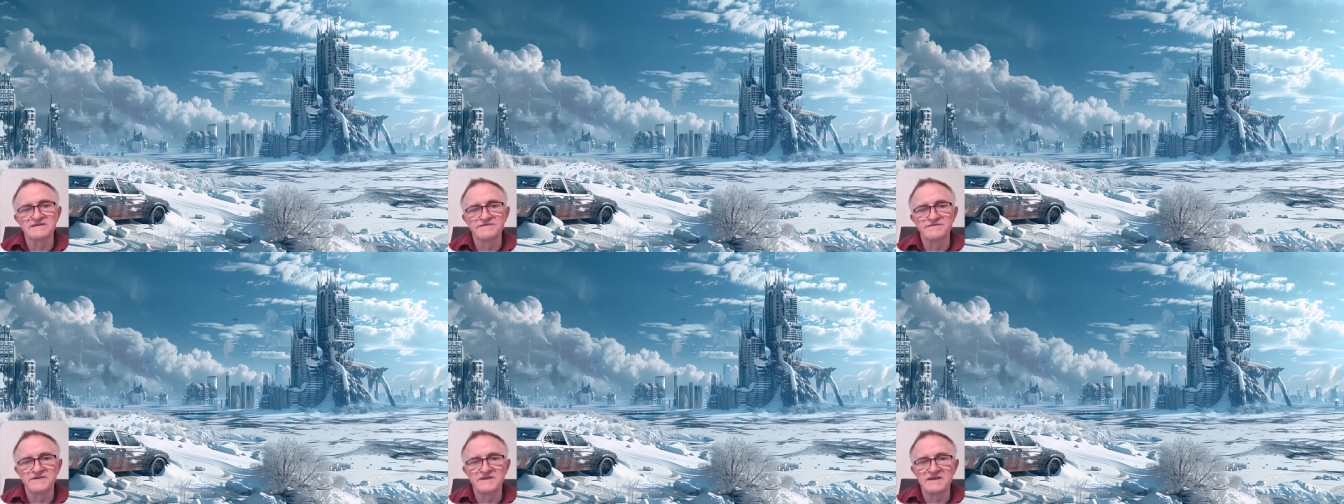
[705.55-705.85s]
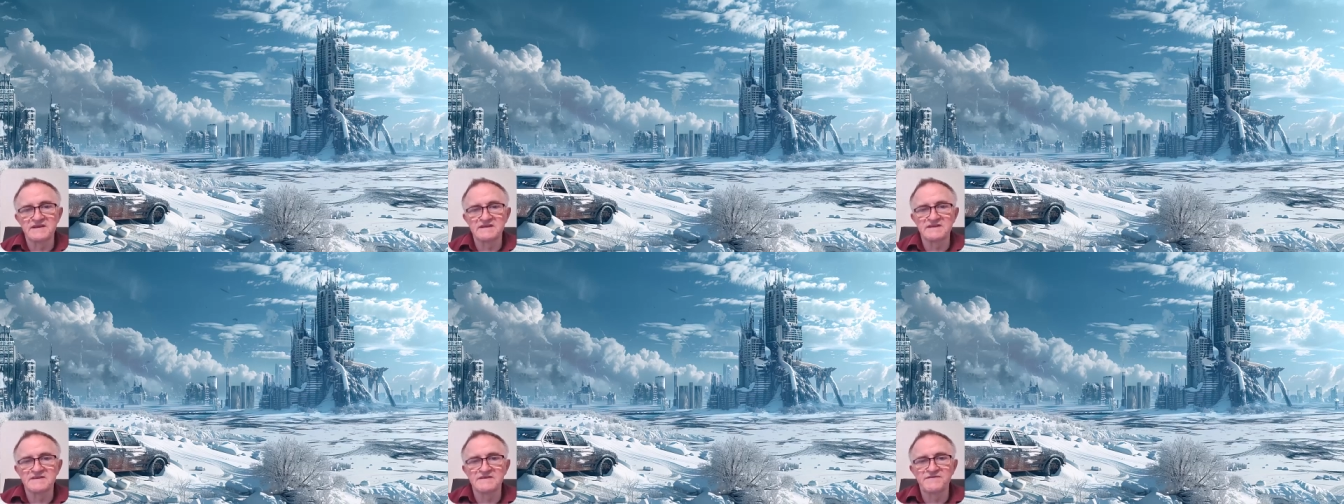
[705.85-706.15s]
over
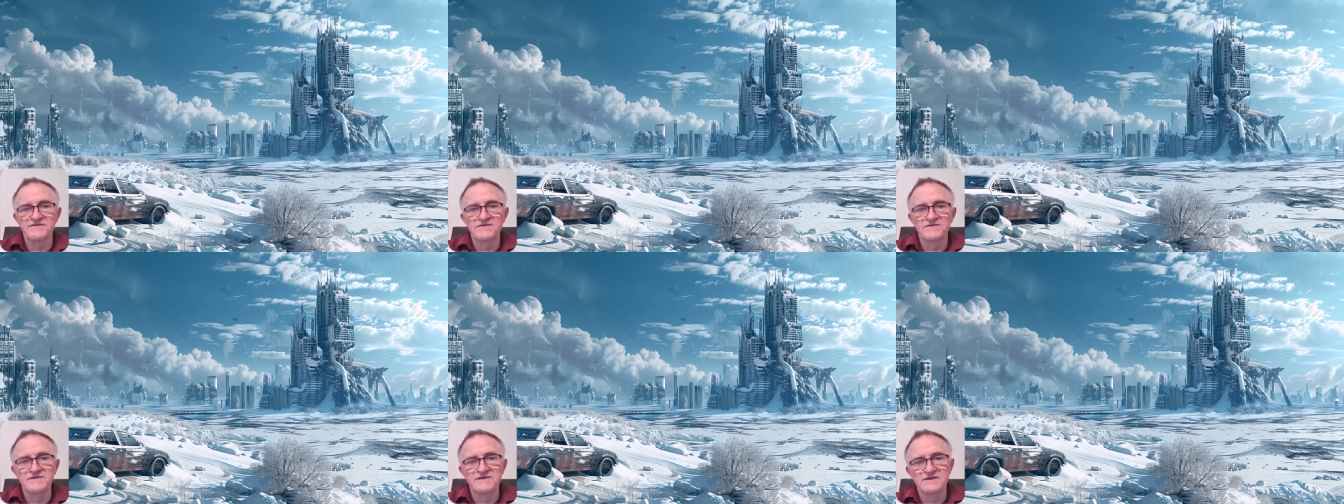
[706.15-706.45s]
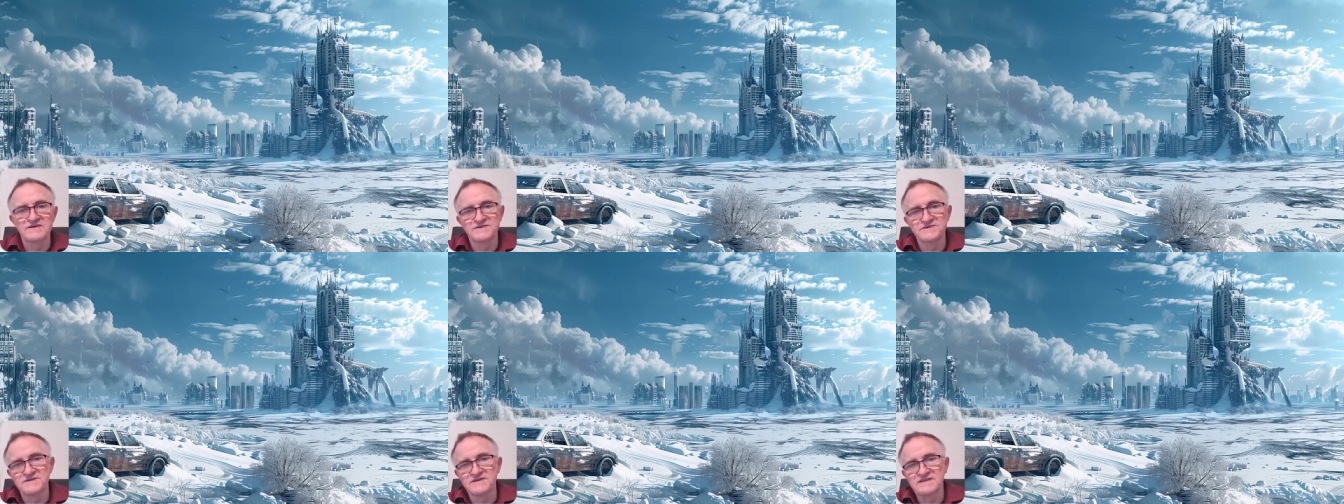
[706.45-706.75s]
the next few
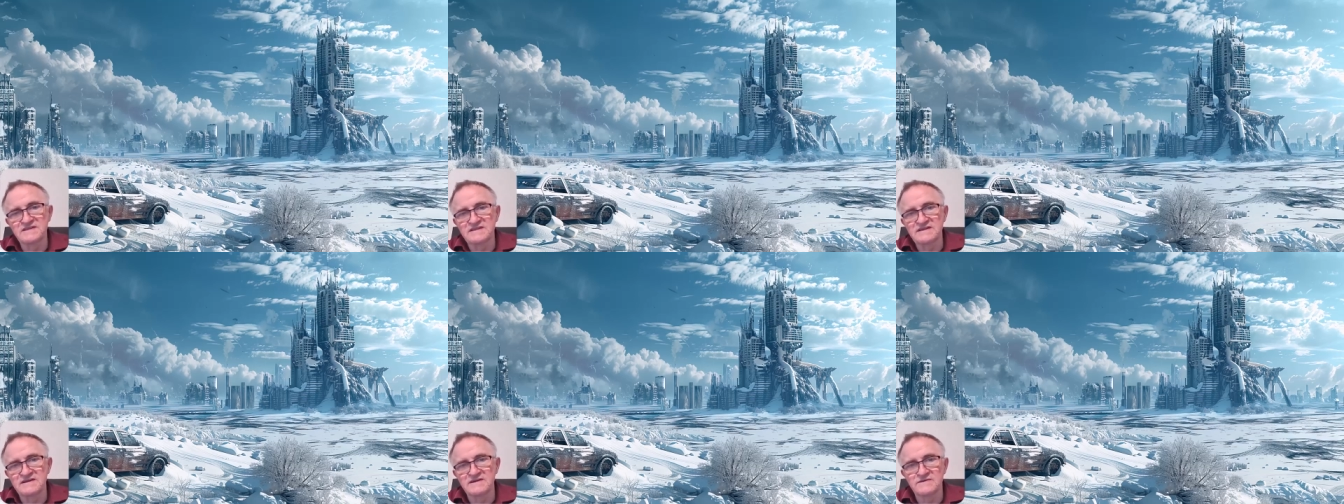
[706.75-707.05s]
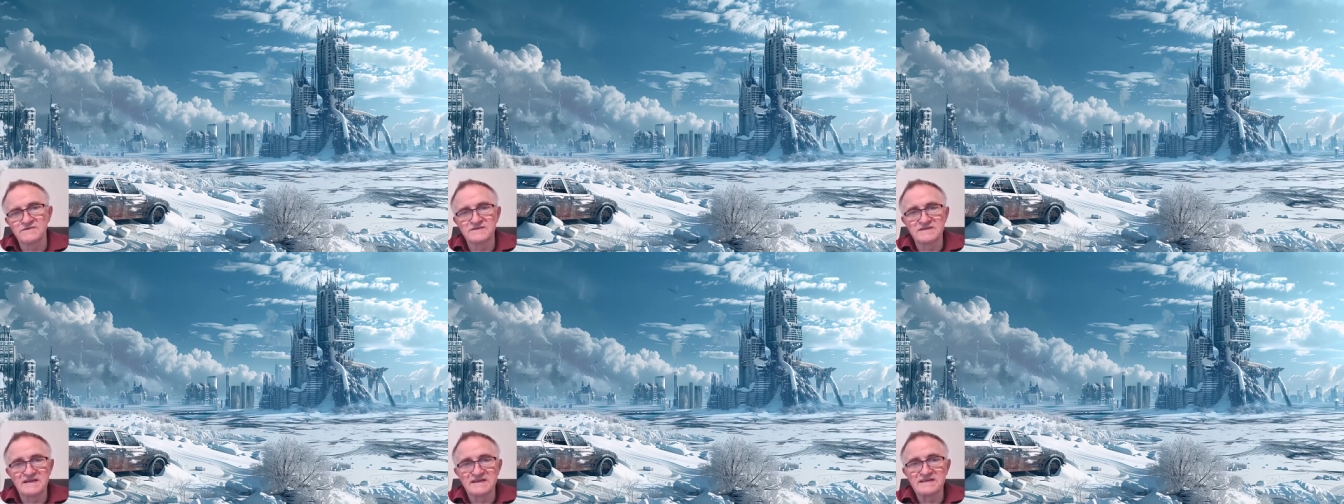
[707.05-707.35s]
years
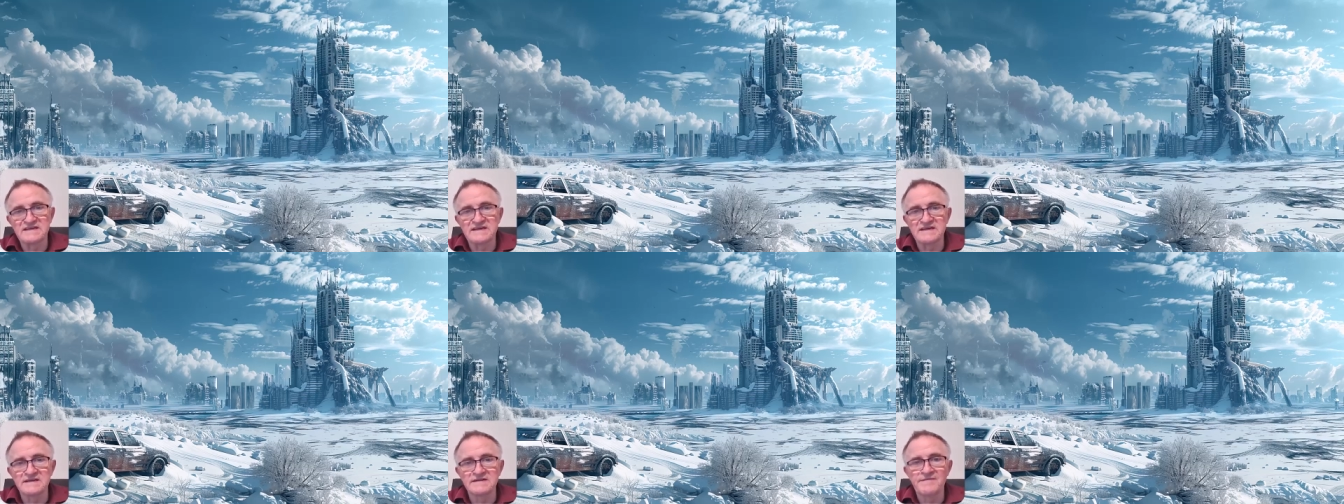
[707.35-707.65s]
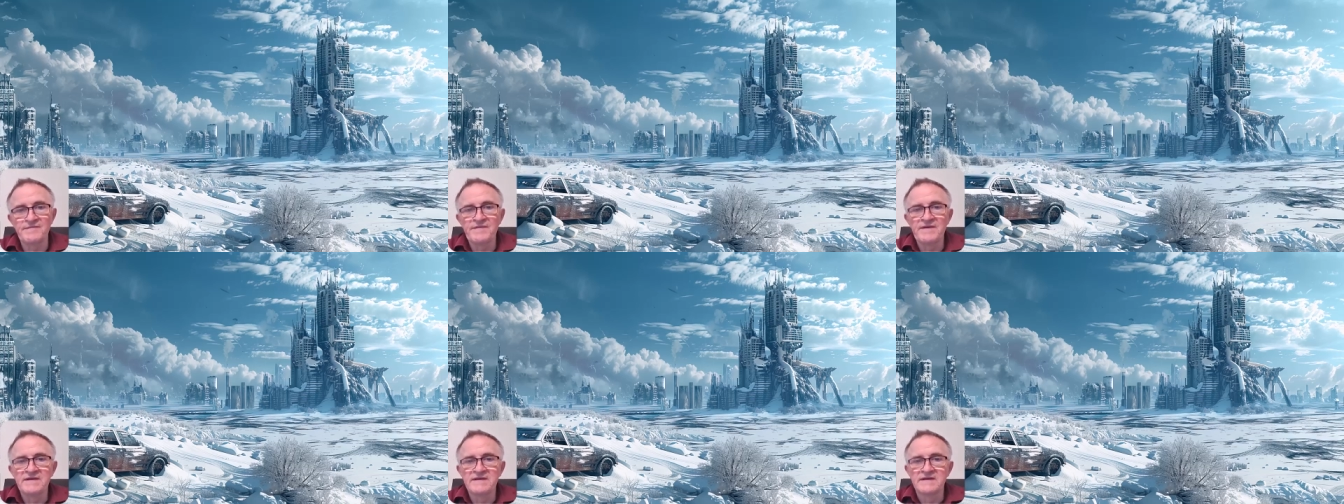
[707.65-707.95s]
or
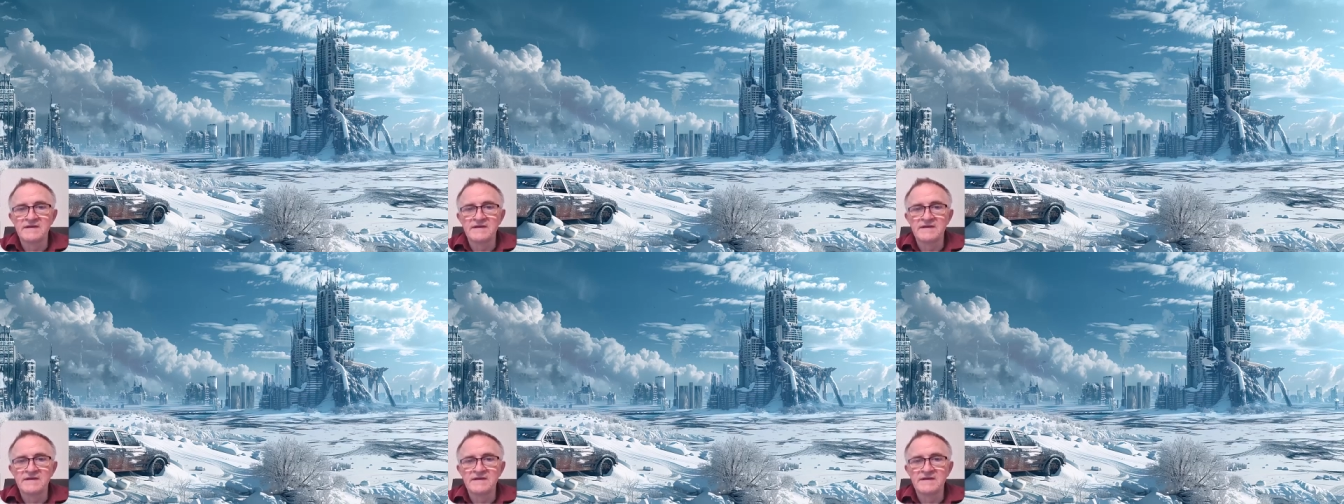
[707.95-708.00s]
decade,